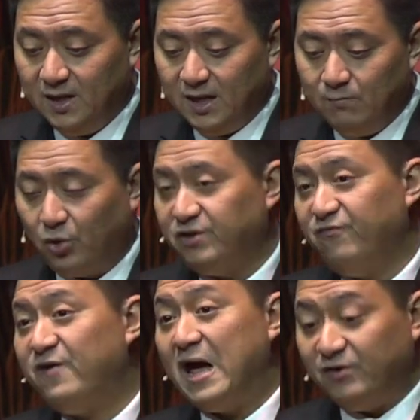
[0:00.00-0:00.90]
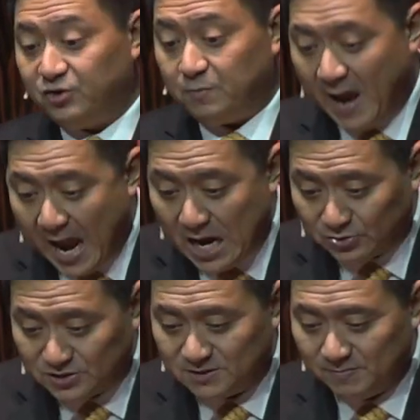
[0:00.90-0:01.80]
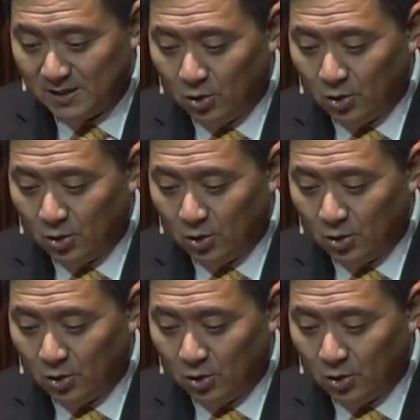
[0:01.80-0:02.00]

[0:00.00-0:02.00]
and more than 500 pounds,